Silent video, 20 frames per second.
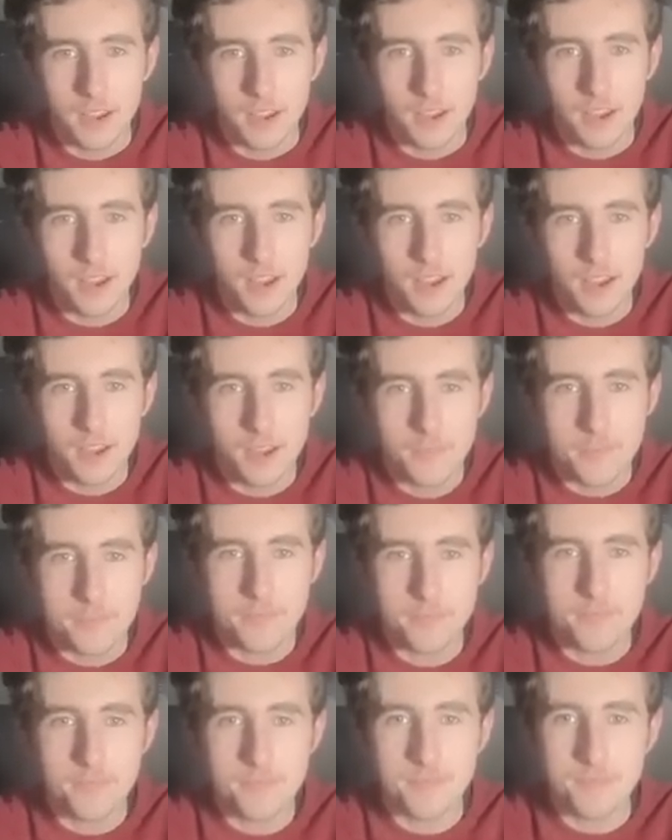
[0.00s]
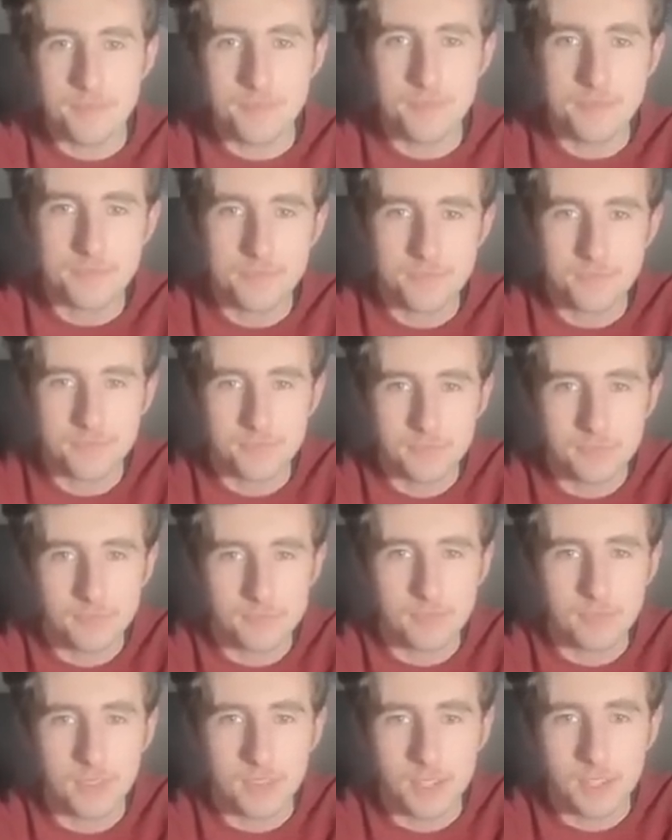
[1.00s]
Um.
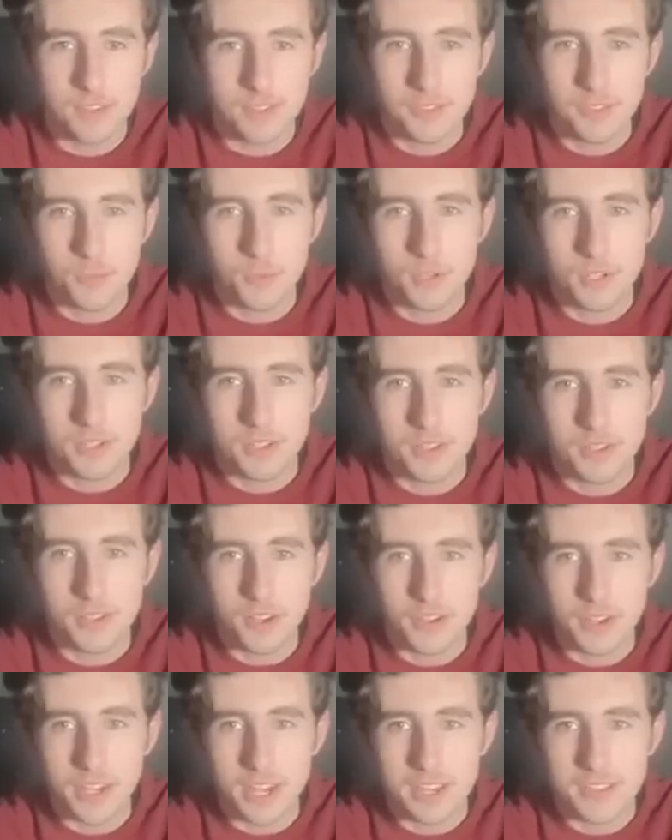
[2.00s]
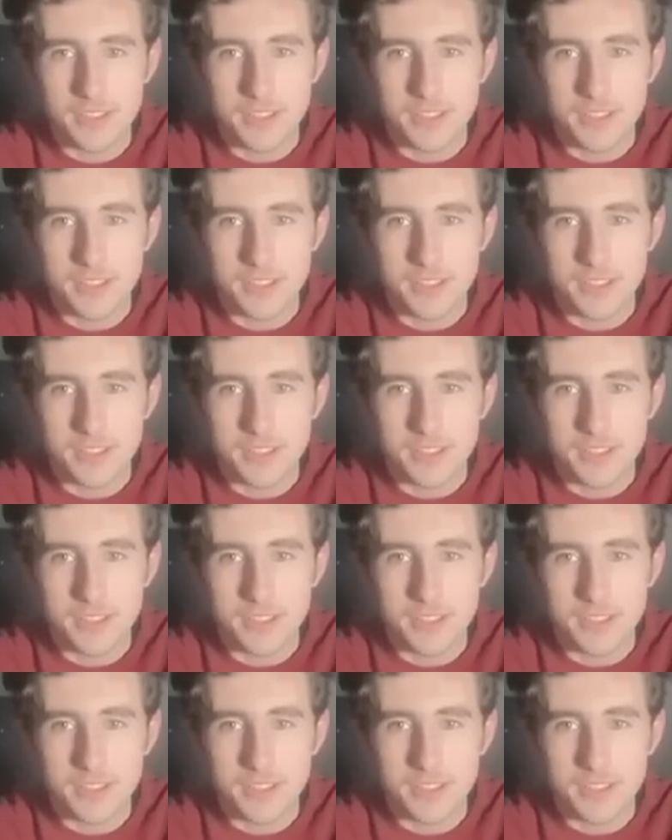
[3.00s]
So what are the, okay?